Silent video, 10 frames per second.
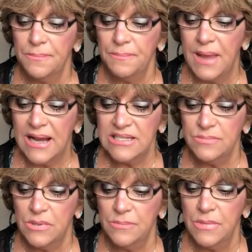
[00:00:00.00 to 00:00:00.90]

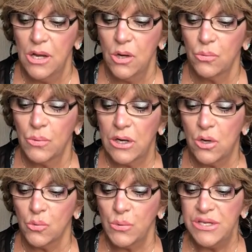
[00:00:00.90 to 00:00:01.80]
maximum
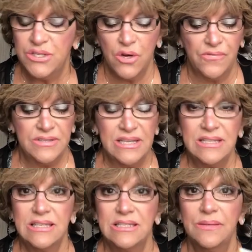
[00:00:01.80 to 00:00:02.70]
wrinkle
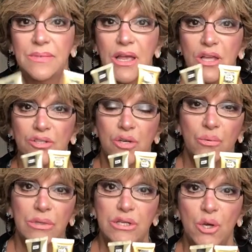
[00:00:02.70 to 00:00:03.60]
resurfacing system. So you
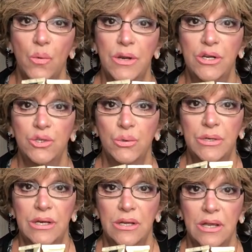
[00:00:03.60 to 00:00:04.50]
really don't want to do
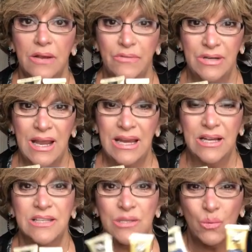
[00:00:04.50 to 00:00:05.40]
it every night
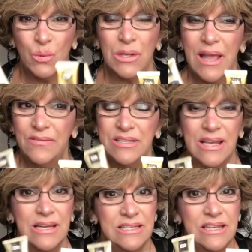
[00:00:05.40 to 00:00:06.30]
because it will have a
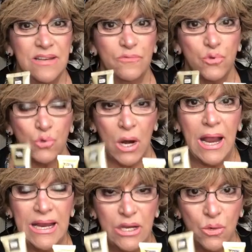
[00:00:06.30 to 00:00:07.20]
tendency of
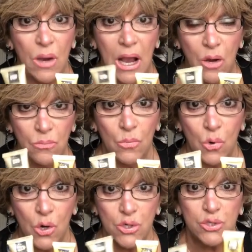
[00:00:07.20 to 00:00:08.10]
drying you out
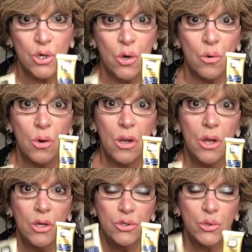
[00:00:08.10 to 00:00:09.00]
more. So
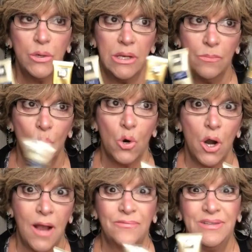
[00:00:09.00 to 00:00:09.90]
doing it
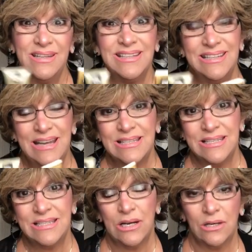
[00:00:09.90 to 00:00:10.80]
more often isn't
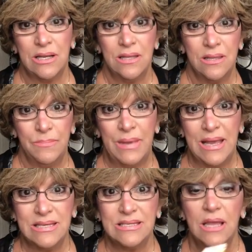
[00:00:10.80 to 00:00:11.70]
necessarily the
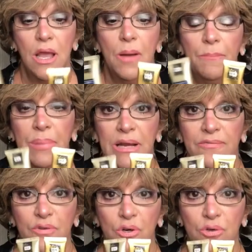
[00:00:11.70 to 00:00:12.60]
best, but
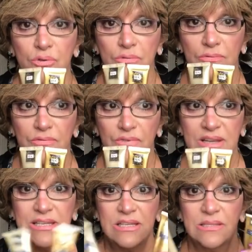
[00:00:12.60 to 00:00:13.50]
if you're
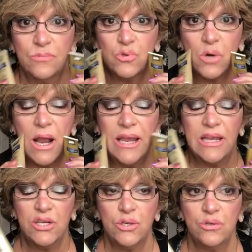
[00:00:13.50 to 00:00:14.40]
facing some dry
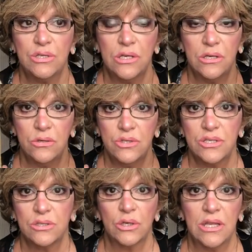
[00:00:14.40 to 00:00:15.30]
issues and you
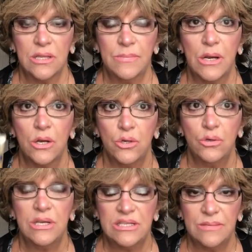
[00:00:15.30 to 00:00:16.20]
just look in the mirror and you
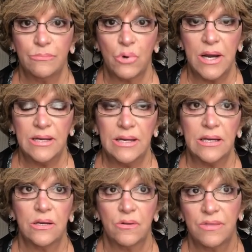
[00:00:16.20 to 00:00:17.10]
need some
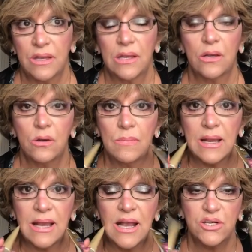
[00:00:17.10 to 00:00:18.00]
brightening and you're thinking, oh
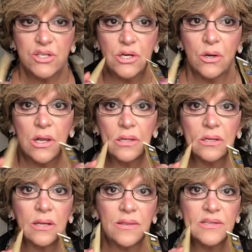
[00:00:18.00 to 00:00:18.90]
my gosh, you know,
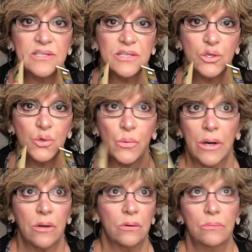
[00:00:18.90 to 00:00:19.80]
like this is a new
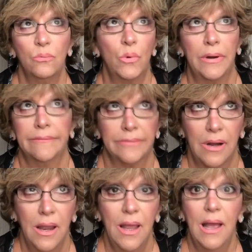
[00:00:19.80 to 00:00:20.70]
wrinkle, whatever.
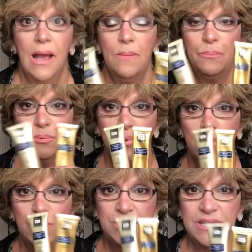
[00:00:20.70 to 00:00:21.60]

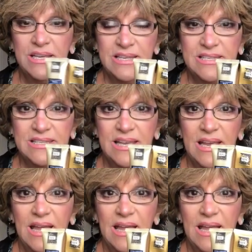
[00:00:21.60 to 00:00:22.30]
Use this